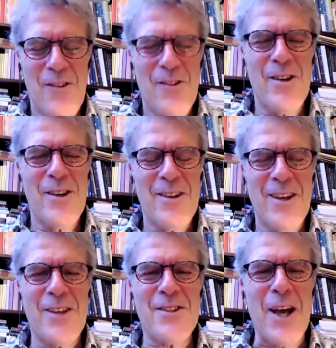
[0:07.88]
the
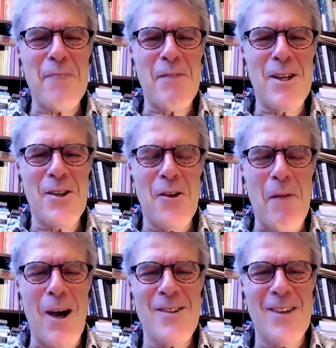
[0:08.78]
excitement is on
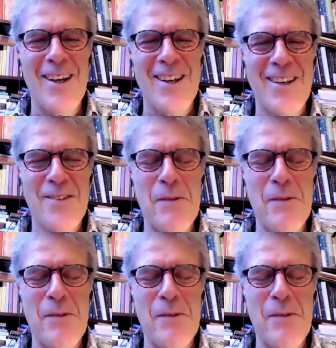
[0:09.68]
my side as